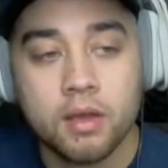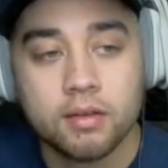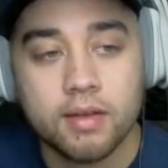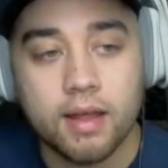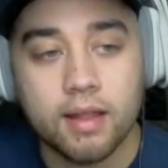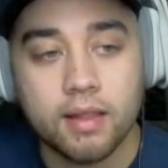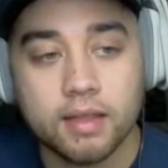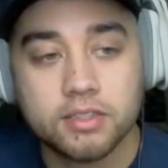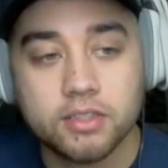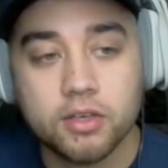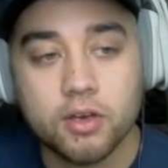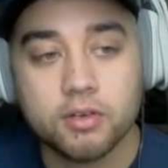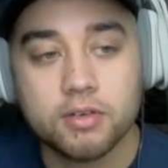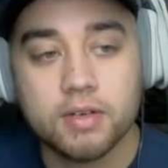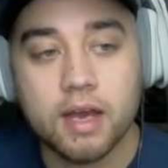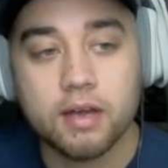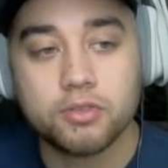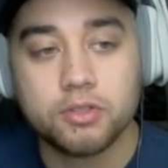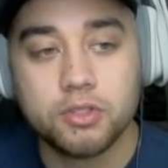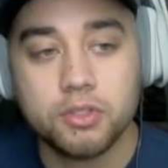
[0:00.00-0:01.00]
Now let's go
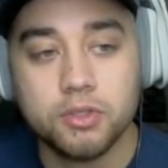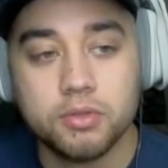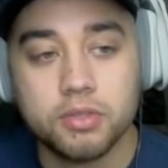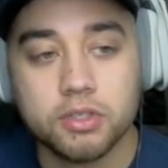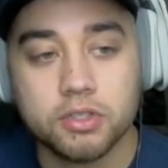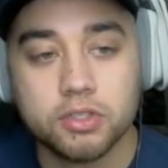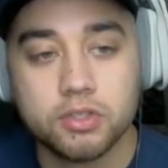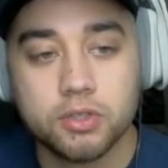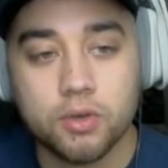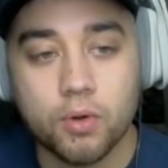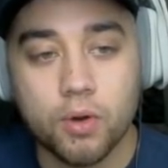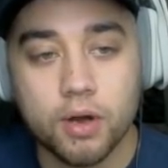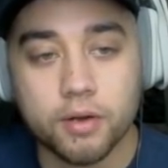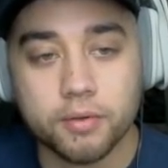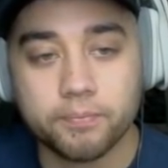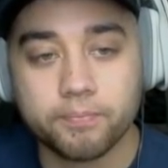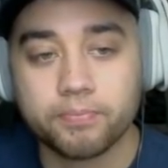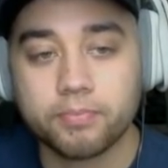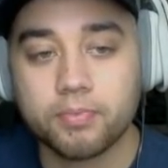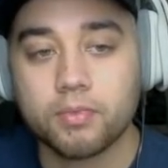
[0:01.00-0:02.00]
down to
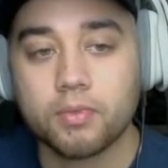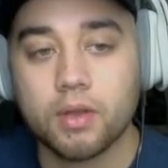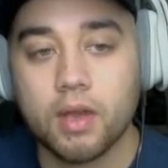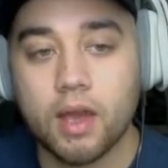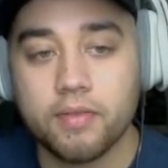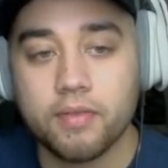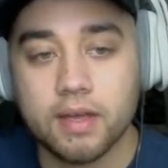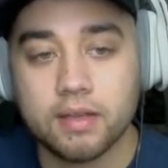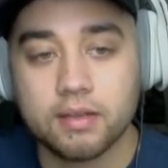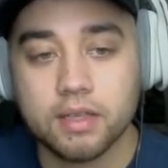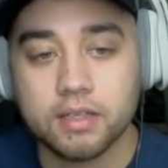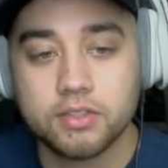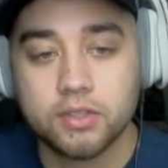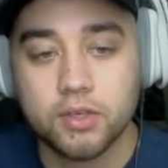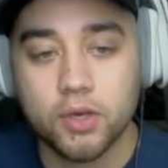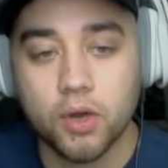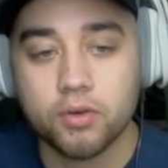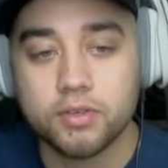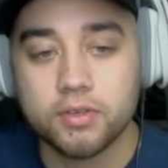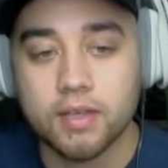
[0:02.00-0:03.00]
distort, and then let's
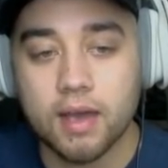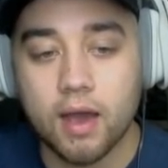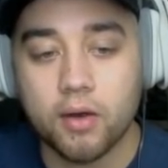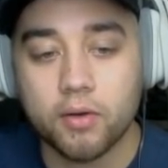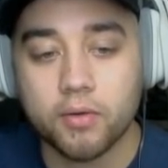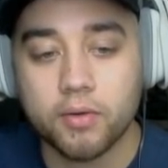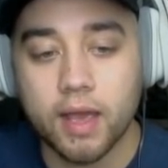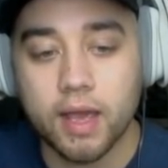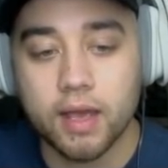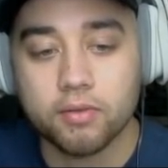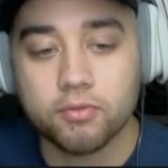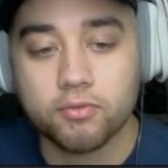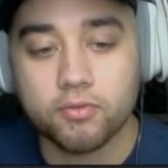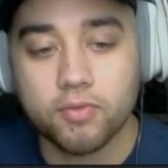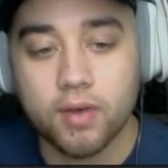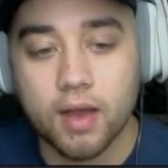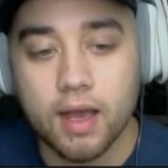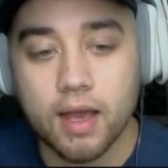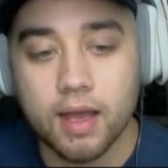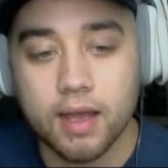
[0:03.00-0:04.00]
go down and
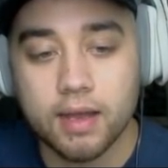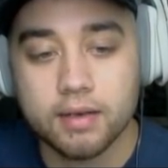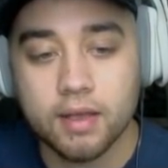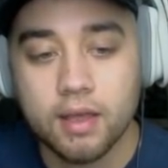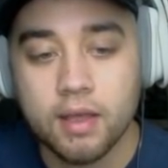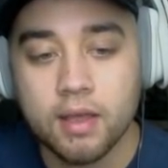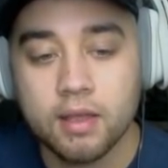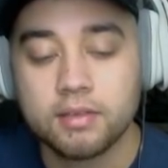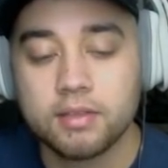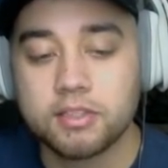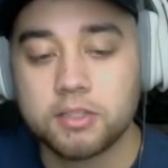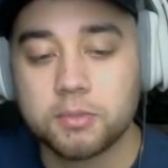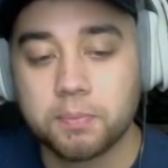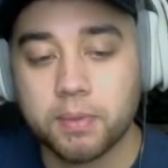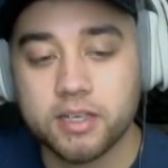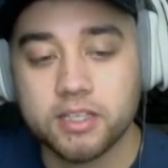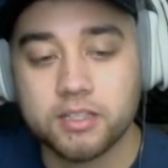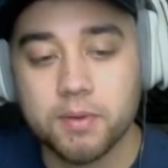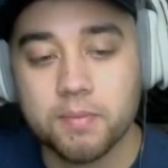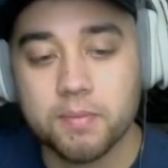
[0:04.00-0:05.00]
find
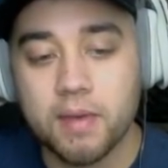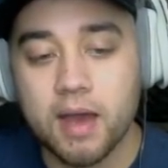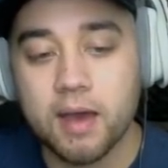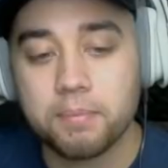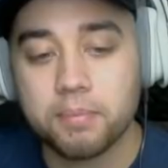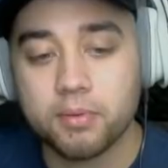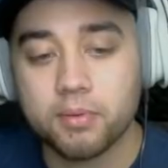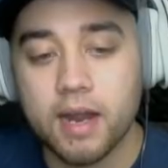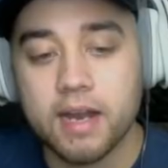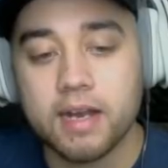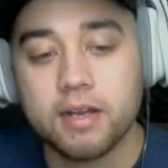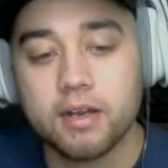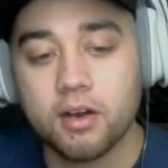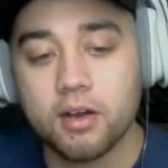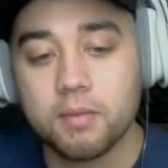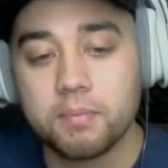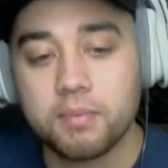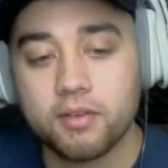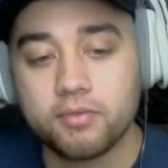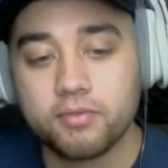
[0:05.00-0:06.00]
displacement map right
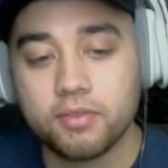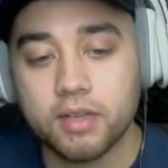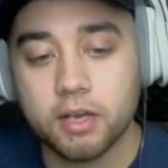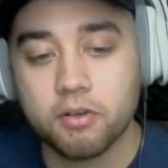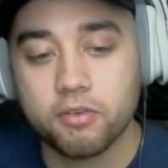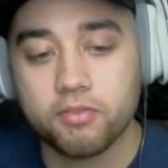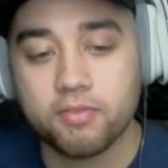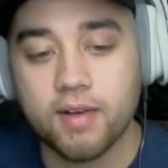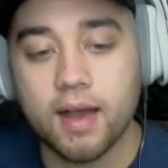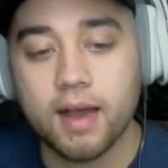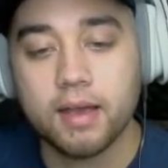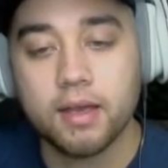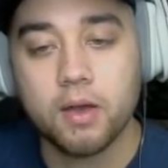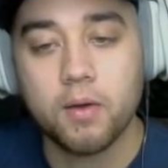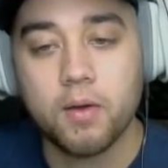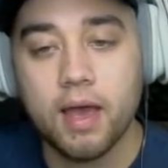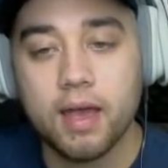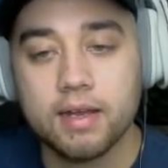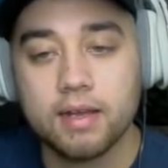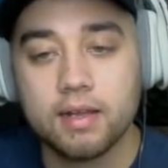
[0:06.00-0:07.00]
here above liquify.
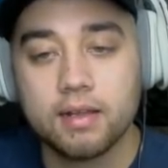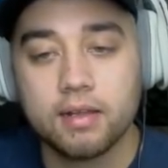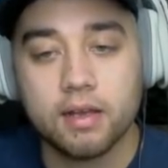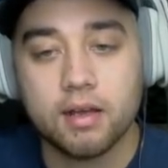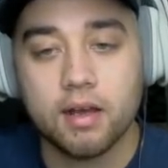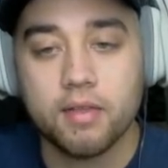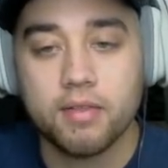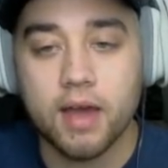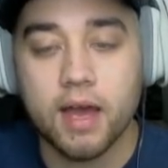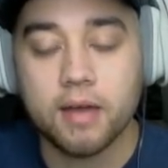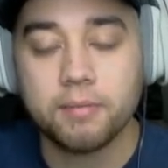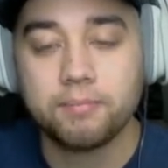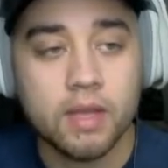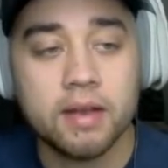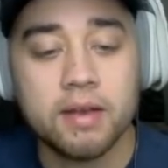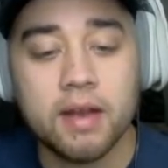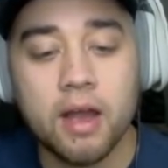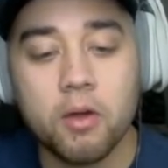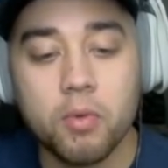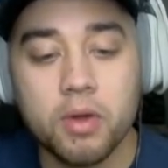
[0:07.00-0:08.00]
ahead and click on that.
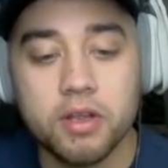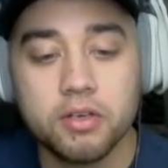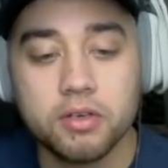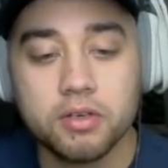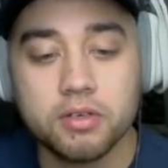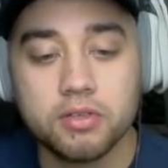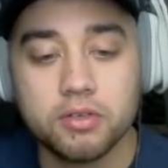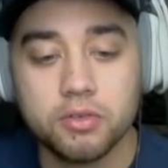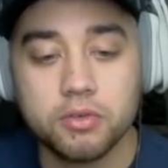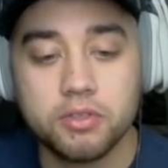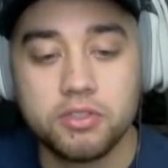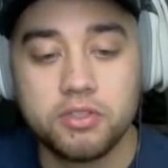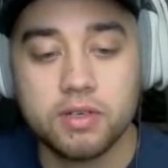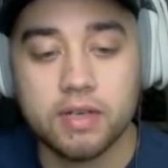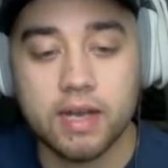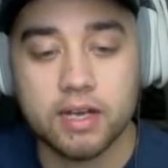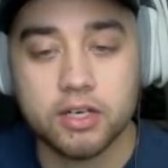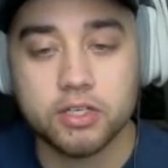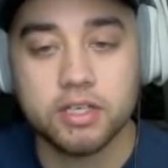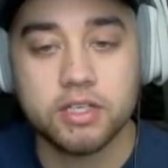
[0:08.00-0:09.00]
And now what you can do is you
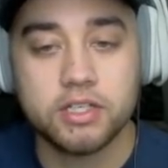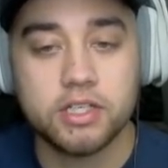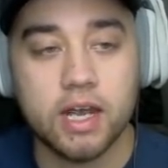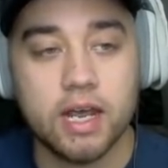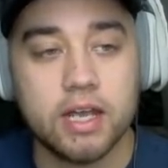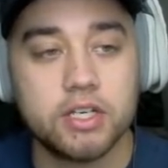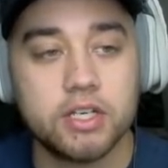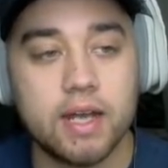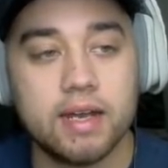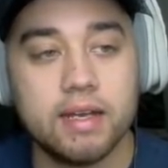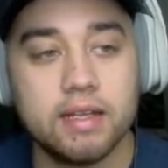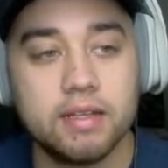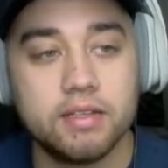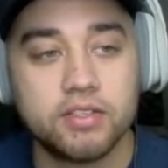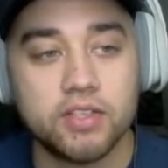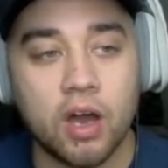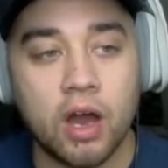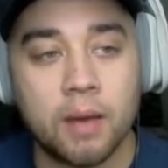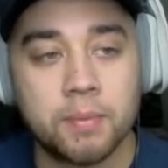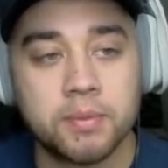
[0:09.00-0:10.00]
can actually change any of
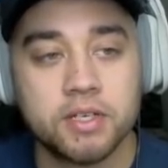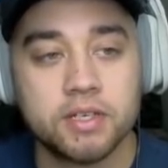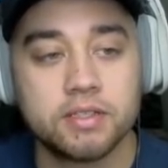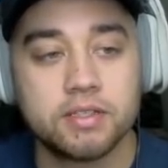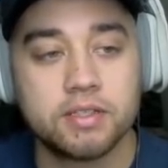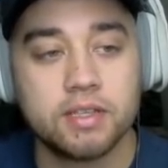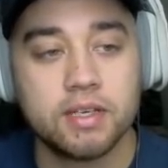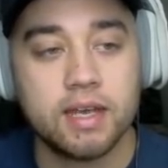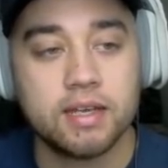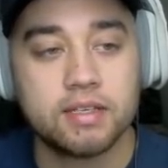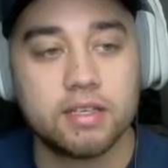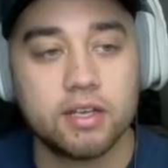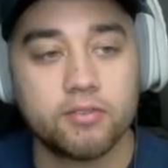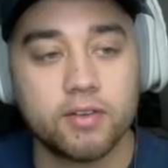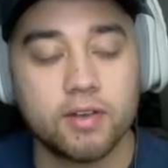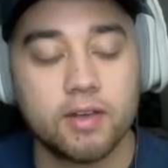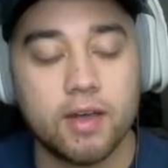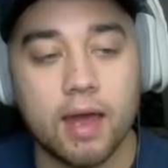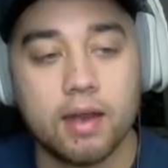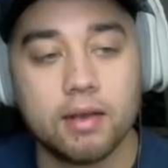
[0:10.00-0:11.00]
these options to get
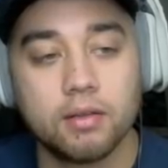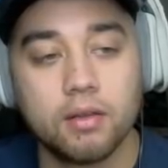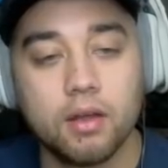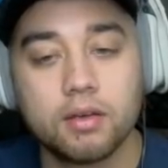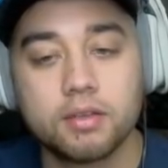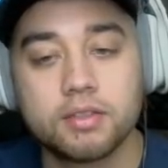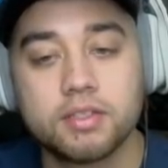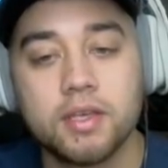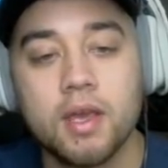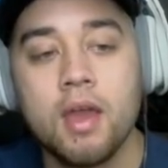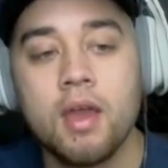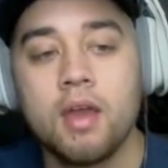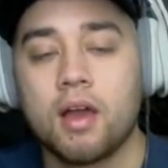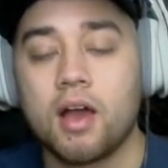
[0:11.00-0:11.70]
different kind of looks.